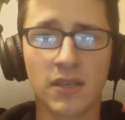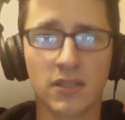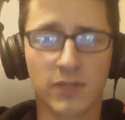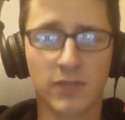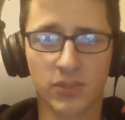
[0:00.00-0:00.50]

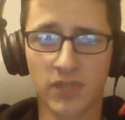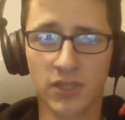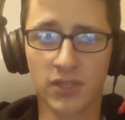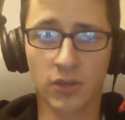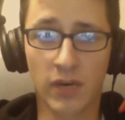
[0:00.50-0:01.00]
Especially when I
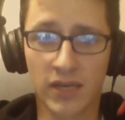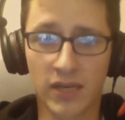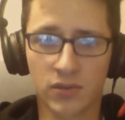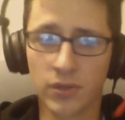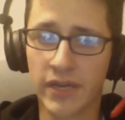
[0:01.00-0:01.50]
know I
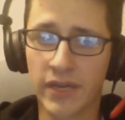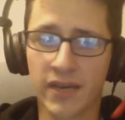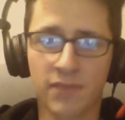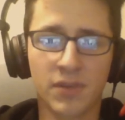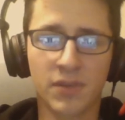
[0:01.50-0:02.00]
could
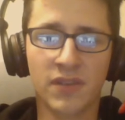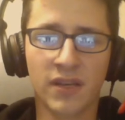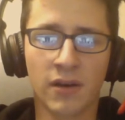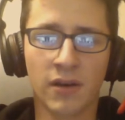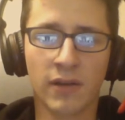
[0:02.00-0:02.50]
have been
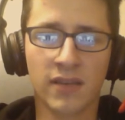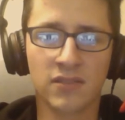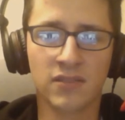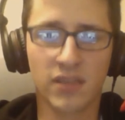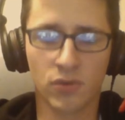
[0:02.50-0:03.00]
there
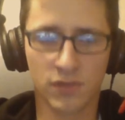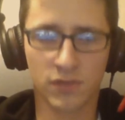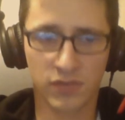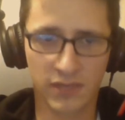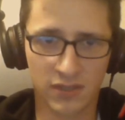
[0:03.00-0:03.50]
and taken over
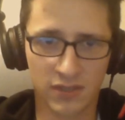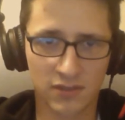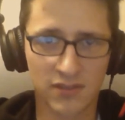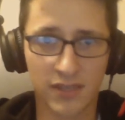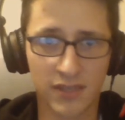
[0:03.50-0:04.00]
driving
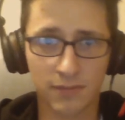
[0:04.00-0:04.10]
instead.